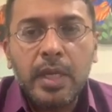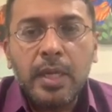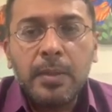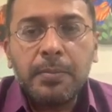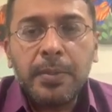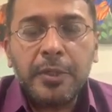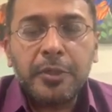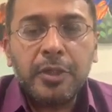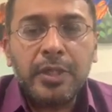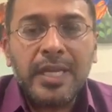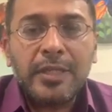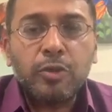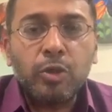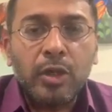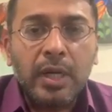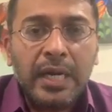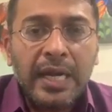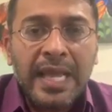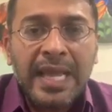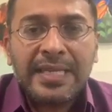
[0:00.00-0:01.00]
Patient has to
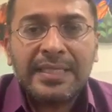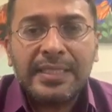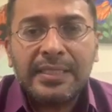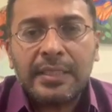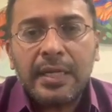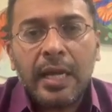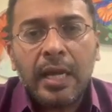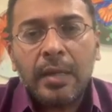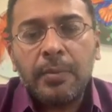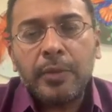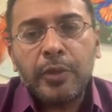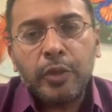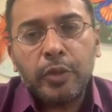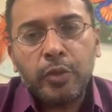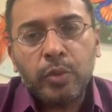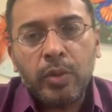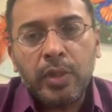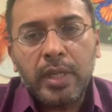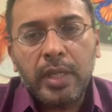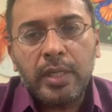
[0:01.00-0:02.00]
relax his arm and the shoulder,